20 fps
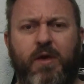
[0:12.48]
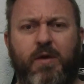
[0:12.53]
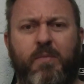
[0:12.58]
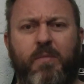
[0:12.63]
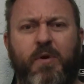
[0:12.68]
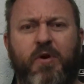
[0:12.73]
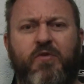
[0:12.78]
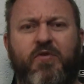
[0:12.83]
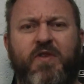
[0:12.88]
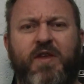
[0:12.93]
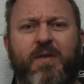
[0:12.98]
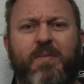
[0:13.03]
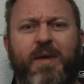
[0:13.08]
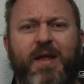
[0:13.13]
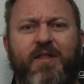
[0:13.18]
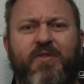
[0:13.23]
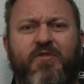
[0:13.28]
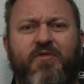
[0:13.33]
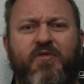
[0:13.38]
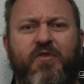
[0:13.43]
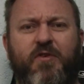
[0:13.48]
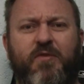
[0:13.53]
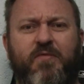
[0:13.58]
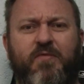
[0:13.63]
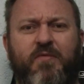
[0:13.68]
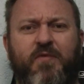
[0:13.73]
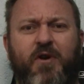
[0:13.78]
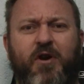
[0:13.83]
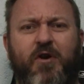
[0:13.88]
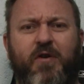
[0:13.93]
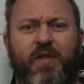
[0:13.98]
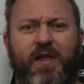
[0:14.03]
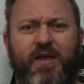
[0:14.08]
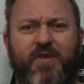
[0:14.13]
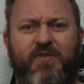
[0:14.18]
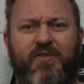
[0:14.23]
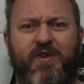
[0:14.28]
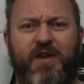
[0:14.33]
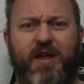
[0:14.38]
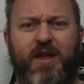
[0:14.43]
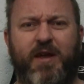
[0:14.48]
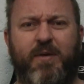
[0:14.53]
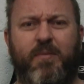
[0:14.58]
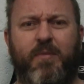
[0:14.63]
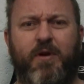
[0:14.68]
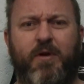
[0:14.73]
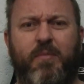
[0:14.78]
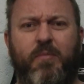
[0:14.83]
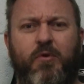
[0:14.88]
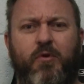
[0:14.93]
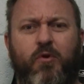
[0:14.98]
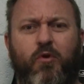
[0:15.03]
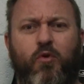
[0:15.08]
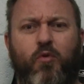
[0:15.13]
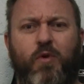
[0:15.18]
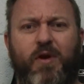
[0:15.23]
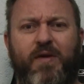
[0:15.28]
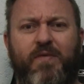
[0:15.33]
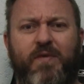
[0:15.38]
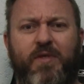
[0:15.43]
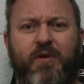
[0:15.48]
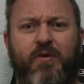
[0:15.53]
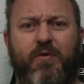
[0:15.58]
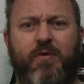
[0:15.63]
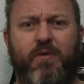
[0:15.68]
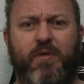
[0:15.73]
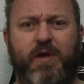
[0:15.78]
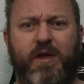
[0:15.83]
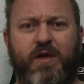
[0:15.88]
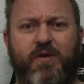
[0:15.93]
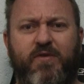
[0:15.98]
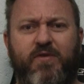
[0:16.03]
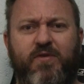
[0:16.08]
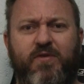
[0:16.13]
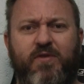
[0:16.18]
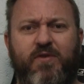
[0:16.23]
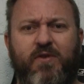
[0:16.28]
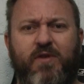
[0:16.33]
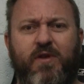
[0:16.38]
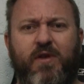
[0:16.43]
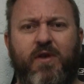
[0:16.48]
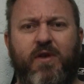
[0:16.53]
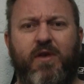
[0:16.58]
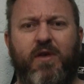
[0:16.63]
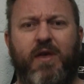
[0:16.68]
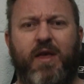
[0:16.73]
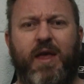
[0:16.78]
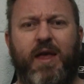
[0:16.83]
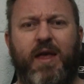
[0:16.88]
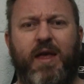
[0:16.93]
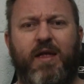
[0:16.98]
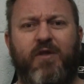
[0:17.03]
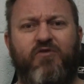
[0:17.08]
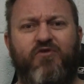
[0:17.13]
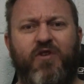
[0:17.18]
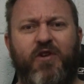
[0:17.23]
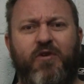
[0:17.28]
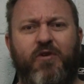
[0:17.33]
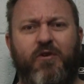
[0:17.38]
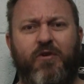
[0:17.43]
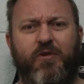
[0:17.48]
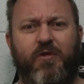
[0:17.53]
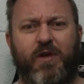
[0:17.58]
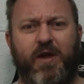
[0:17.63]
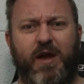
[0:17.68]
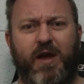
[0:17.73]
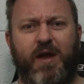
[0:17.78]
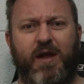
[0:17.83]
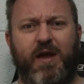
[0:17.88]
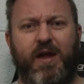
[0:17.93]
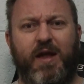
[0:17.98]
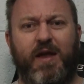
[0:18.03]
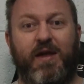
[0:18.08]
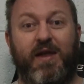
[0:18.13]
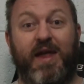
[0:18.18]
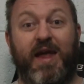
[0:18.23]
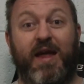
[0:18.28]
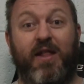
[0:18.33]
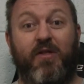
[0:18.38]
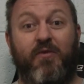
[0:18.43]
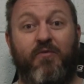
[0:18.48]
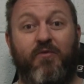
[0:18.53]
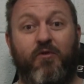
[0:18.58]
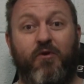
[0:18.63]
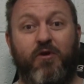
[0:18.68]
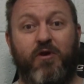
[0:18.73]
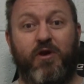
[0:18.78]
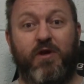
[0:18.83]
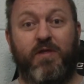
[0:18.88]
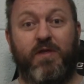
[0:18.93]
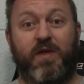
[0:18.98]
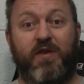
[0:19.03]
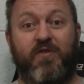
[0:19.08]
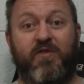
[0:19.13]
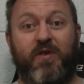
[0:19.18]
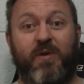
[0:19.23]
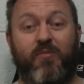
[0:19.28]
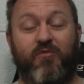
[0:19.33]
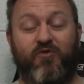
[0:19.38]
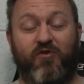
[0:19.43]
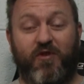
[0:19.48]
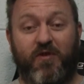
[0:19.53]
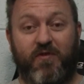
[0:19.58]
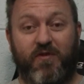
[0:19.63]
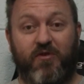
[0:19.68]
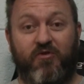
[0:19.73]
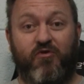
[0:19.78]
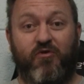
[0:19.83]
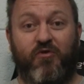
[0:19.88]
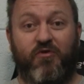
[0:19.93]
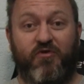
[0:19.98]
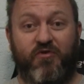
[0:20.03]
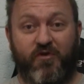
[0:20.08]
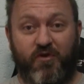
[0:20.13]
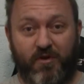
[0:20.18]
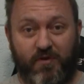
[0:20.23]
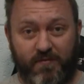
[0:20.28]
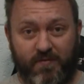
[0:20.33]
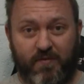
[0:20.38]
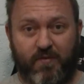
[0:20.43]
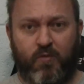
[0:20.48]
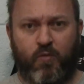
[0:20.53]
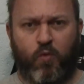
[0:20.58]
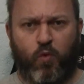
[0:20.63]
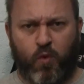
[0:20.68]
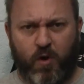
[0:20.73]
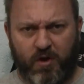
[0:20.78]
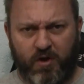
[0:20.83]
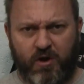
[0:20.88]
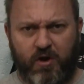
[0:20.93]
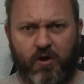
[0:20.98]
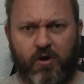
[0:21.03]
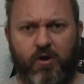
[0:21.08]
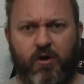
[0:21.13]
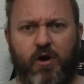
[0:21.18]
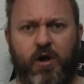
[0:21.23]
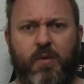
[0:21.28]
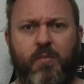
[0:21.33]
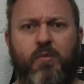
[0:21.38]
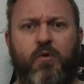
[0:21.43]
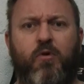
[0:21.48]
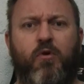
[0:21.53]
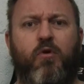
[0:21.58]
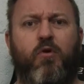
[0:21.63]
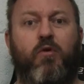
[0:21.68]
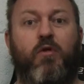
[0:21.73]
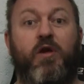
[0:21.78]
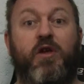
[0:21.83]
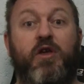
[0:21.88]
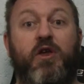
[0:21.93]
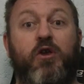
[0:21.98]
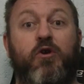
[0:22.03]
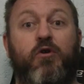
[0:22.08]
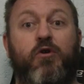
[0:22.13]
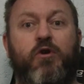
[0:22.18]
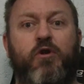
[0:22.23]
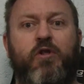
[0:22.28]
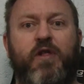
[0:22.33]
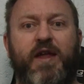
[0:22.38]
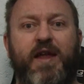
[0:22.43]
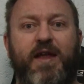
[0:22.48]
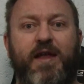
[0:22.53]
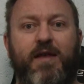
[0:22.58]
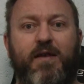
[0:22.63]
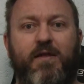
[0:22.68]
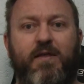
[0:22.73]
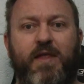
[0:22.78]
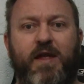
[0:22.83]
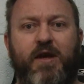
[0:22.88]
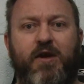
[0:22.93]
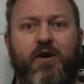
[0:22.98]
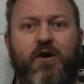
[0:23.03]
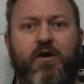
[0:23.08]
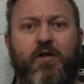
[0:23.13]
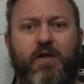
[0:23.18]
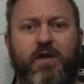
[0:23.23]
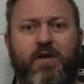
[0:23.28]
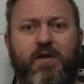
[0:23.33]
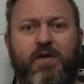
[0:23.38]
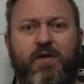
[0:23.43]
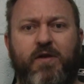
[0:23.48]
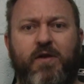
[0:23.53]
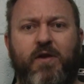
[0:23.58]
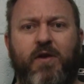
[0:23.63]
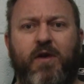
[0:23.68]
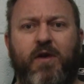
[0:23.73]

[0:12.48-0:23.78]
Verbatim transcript: Most inmates serve far less time on parole whenever they're released. Generally, in California, the assumption is that you'll serve one year on parole, a year clean, they call it